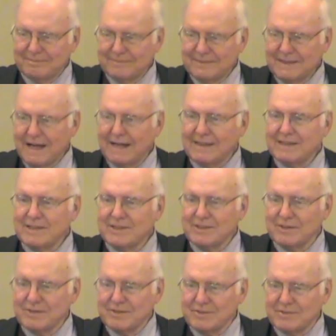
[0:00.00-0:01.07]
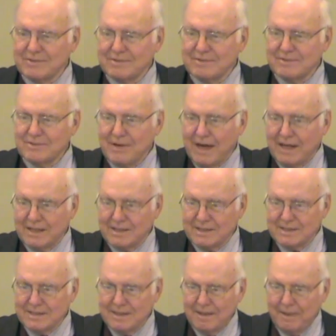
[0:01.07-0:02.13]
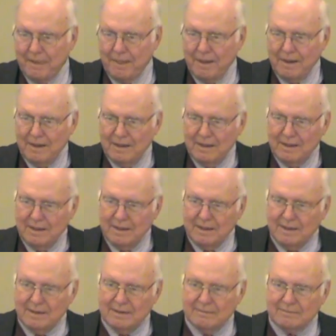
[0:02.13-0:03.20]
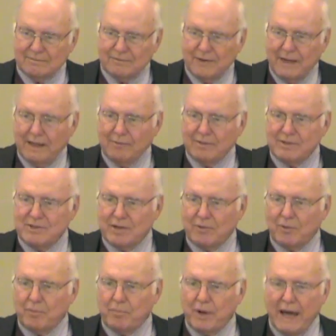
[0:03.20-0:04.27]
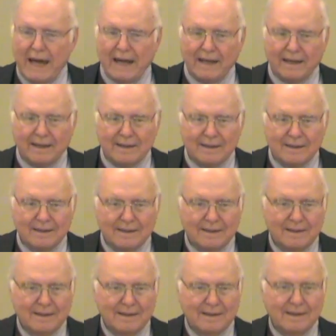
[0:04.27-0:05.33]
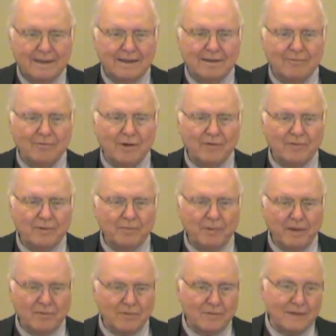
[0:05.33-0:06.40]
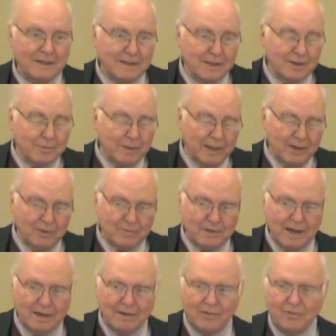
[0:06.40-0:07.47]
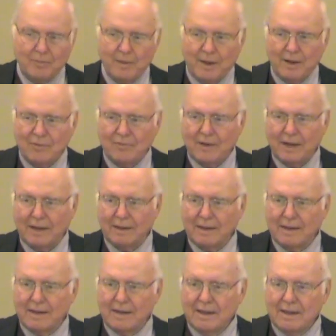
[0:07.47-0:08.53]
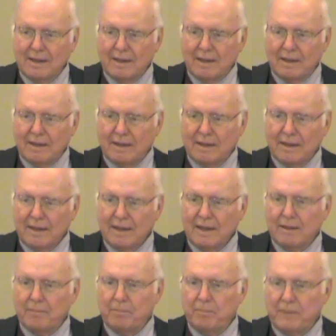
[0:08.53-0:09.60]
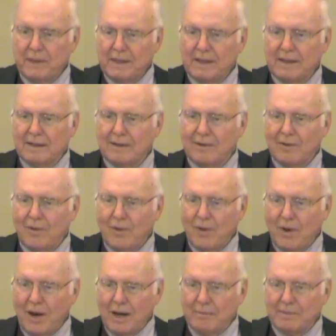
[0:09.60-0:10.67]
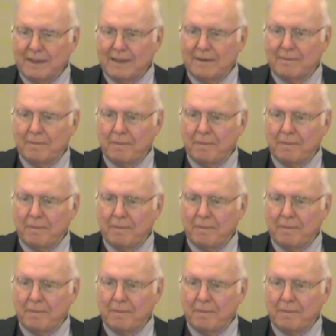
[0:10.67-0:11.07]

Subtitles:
tactician or strategist, fighting with General Braddock in western Pennsylvania, near my hometown, as a matter of fact. He had a big army,